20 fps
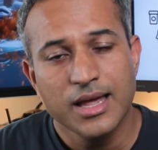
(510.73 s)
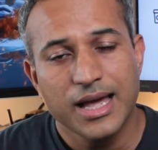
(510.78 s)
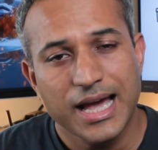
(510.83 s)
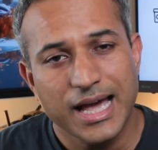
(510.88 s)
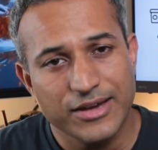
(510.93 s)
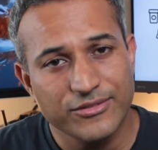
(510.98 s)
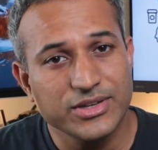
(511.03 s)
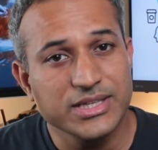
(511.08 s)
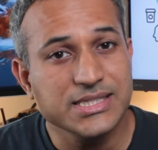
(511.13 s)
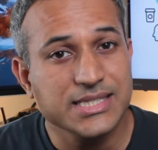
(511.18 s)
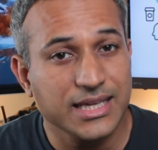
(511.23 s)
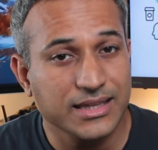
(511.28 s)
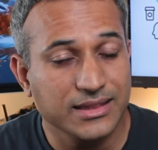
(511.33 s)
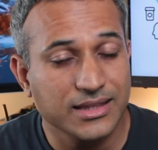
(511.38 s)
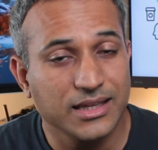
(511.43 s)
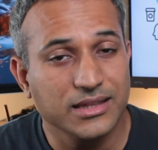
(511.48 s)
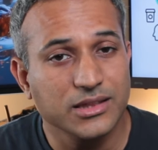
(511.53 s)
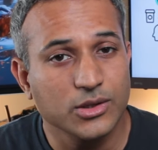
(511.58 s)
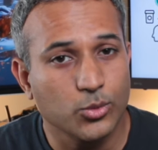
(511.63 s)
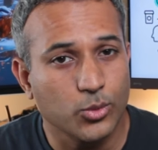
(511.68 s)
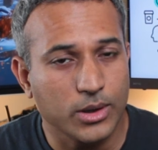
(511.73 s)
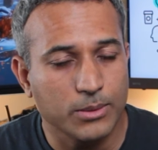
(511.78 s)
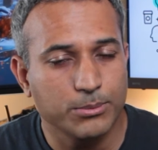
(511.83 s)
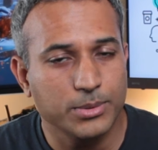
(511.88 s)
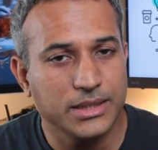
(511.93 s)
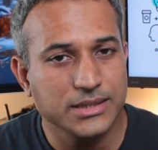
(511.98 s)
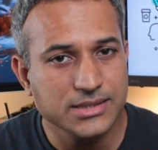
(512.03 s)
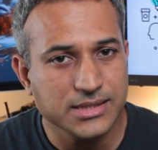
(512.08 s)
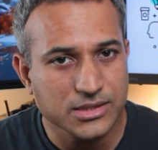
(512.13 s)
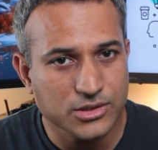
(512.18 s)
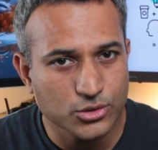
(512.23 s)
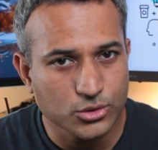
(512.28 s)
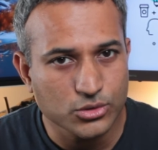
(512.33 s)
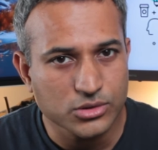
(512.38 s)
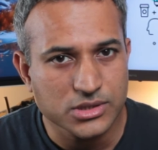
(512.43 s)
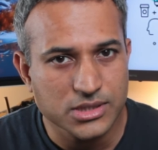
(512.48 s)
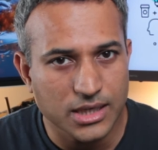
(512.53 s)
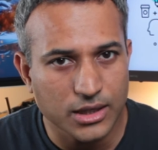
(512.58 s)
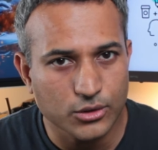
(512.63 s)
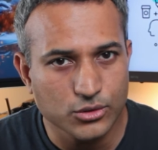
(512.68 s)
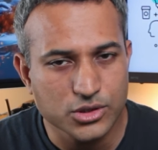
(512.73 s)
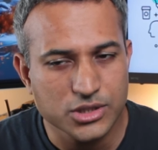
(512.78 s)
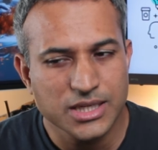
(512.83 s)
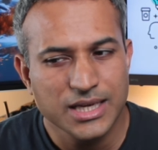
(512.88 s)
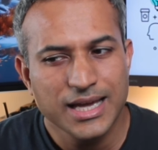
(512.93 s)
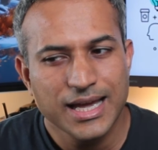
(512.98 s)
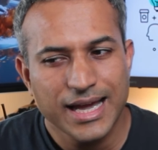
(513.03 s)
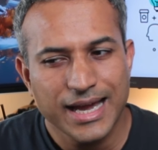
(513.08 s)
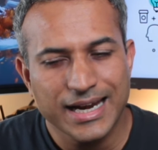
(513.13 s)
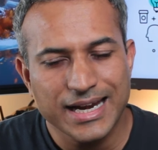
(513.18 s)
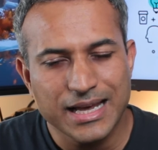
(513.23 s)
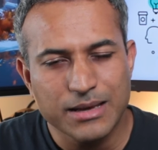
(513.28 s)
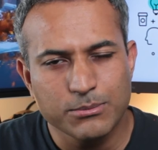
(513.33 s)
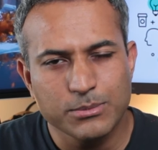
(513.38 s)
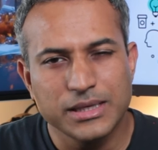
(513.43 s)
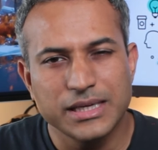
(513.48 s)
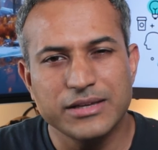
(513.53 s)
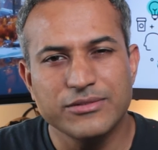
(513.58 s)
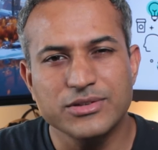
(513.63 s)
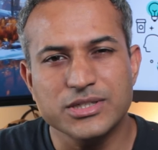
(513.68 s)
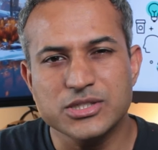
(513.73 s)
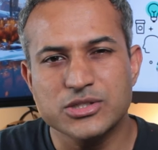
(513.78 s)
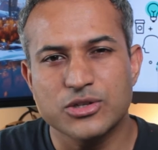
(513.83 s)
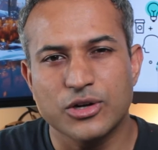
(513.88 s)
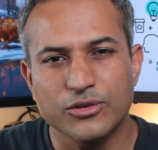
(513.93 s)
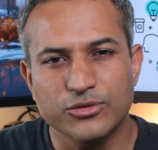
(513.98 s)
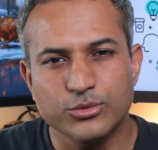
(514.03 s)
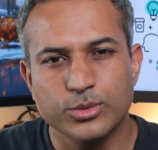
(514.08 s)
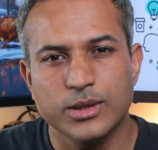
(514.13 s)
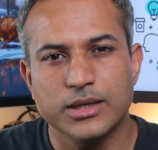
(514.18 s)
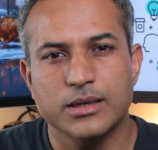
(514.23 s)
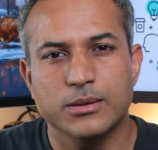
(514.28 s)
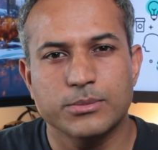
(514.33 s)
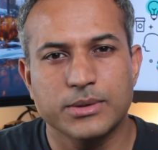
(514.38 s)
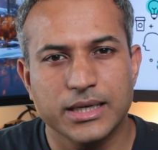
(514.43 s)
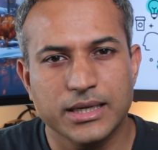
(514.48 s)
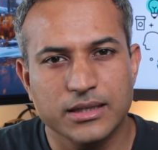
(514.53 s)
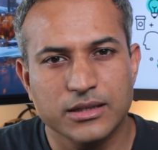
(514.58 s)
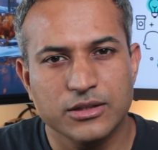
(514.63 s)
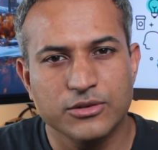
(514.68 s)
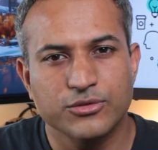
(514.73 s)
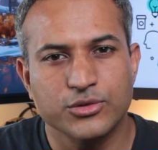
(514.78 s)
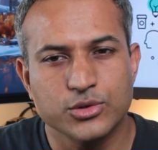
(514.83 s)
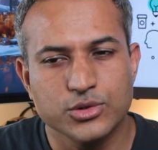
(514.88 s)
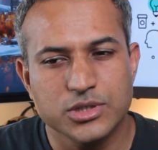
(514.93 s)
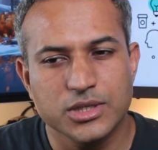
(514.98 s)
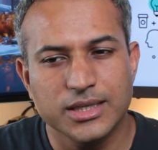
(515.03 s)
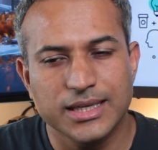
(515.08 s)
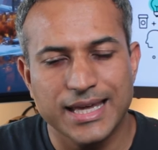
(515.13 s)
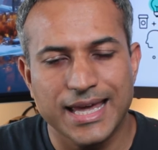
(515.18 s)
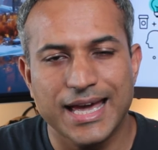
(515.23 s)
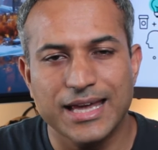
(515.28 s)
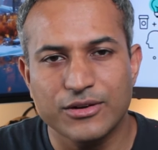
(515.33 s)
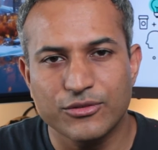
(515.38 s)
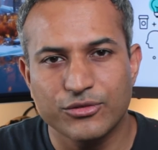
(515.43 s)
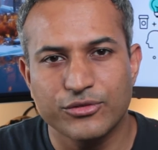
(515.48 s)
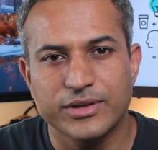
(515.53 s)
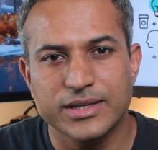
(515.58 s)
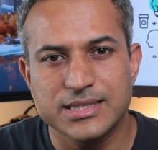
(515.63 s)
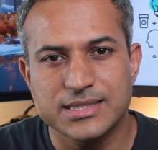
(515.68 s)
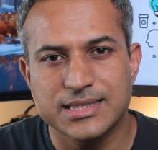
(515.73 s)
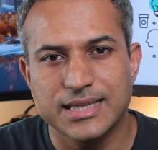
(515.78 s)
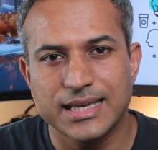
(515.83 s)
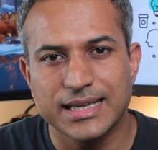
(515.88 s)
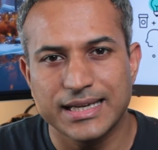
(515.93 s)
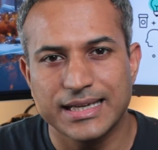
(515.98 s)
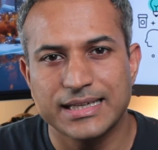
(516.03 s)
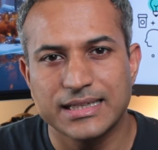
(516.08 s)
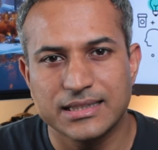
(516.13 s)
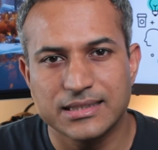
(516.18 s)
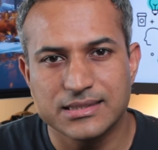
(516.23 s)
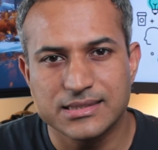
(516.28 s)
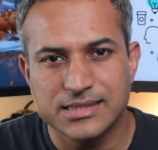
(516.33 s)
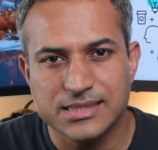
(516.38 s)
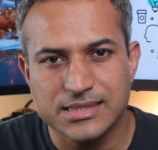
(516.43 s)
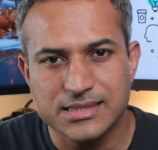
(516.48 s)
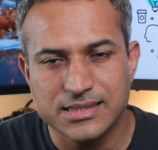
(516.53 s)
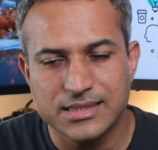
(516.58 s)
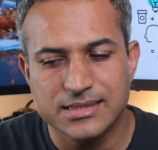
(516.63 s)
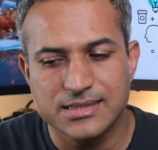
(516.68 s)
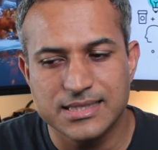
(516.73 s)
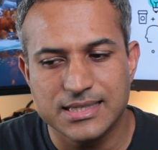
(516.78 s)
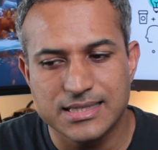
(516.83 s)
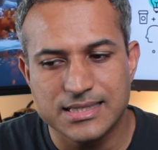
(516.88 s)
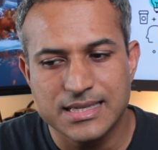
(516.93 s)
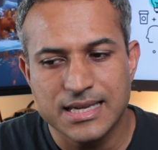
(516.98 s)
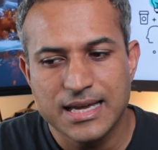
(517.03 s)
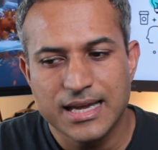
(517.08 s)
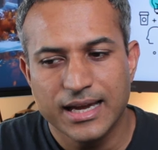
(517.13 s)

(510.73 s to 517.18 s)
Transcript: Having said that, the OnePlus is no slouch, and I believe a software update in the future can fix their inconsistencies.